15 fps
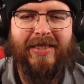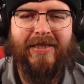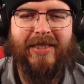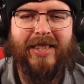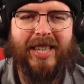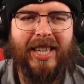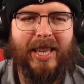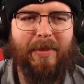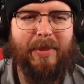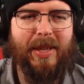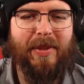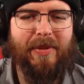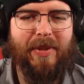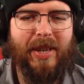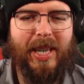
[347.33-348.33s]
We're getting a bit
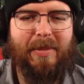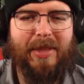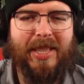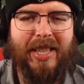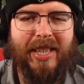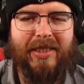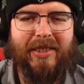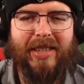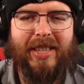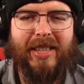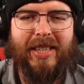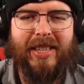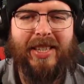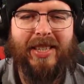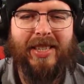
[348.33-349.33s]
of frame
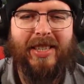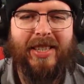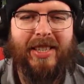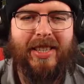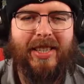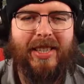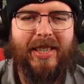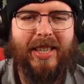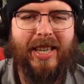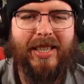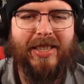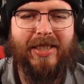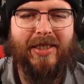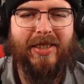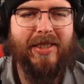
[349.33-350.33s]
stuttering.
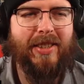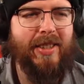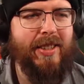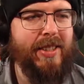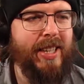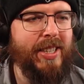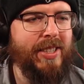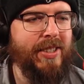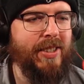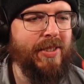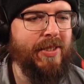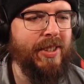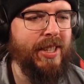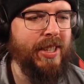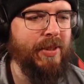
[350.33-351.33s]
That's not that's not
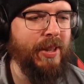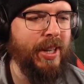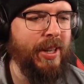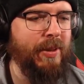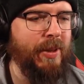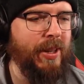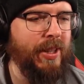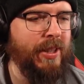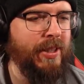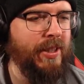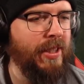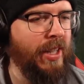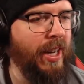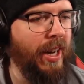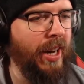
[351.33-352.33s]
really what I
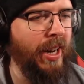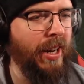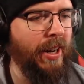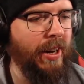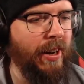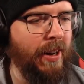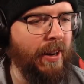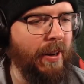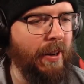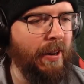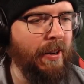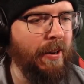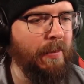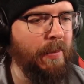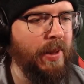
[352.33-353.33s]
want.
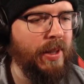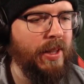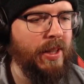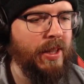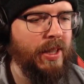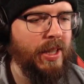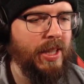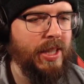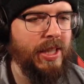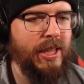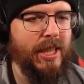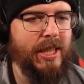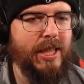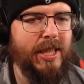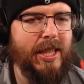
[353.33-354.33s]
Um,
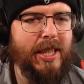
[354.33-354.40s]
system.